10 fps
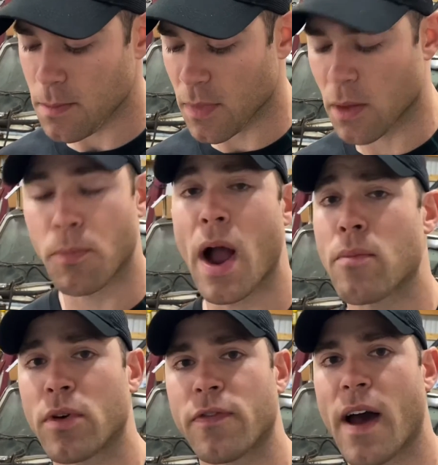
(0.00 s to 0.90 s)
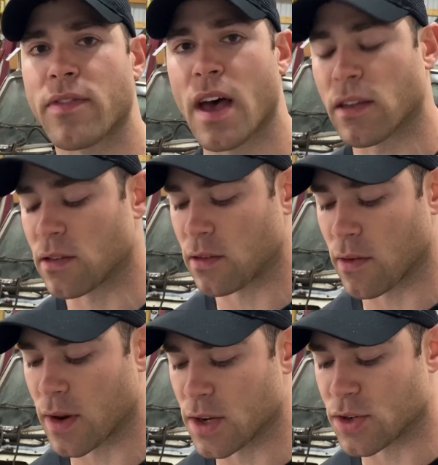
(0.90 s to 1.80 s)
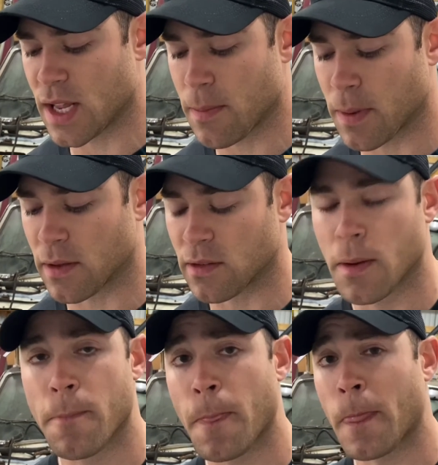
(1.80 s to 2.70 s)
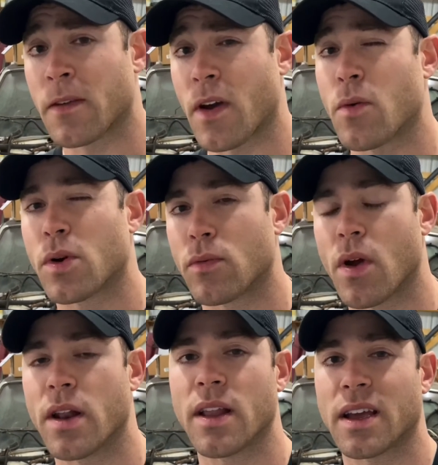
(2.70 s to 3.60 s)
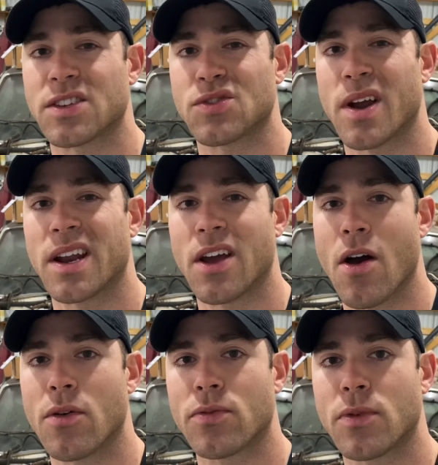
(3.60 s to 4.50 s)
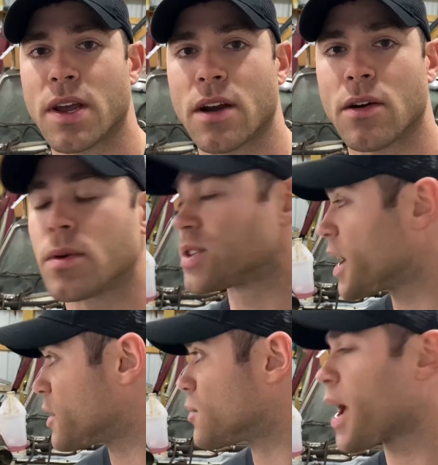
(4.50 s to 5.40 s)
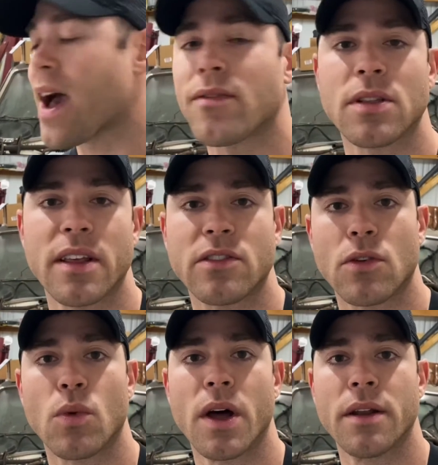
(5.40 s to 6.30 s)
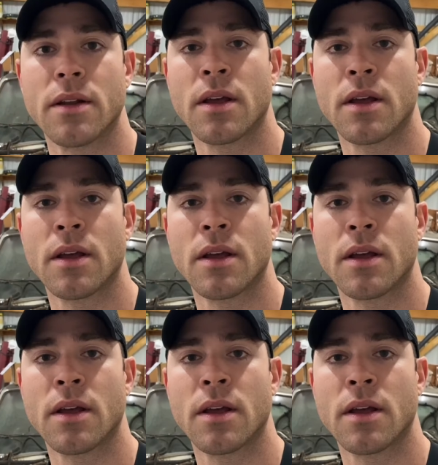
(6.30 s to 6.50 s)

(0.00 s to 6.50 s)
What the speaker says: The problem with 5/1000ths of an inch deep is if I were to run like a straightening hone through here, which I do have a Lissel one,